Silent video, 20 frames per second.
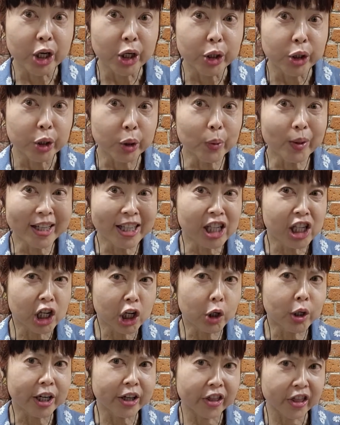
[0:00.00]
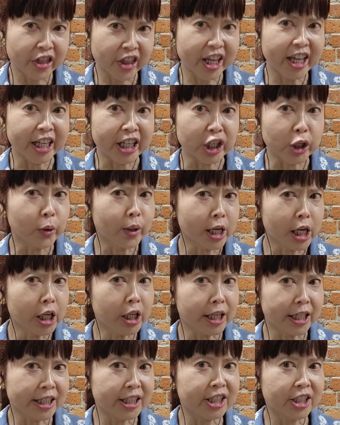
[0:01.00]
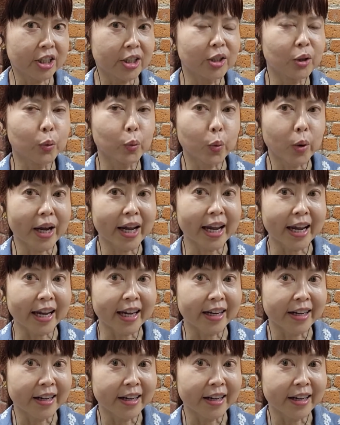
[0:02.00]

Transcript: you can look thin, you can look a certain way,